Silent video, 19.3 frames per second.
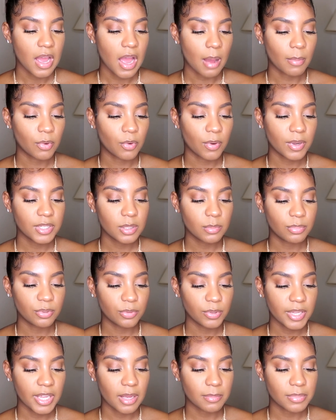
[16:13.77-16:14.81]
I'm going to
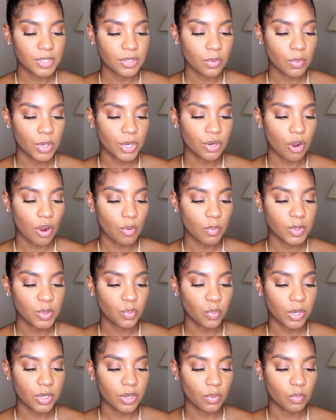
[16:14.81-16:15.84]
boot camp soon and always
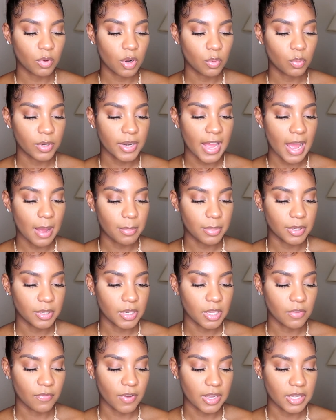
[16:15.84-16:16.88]
wonder what would happen
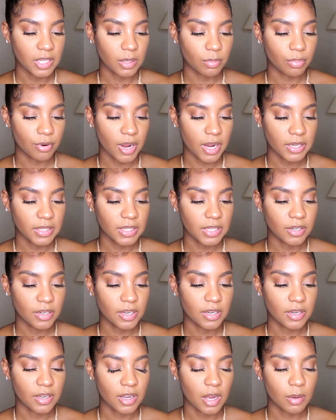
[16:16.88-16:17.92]
if I get pregnant
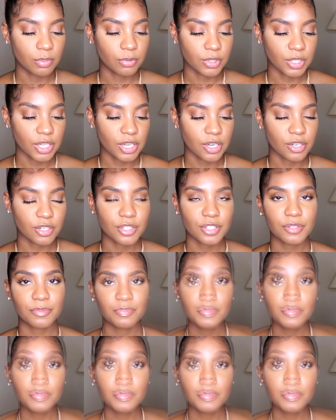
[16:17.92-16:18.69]
in a couple years.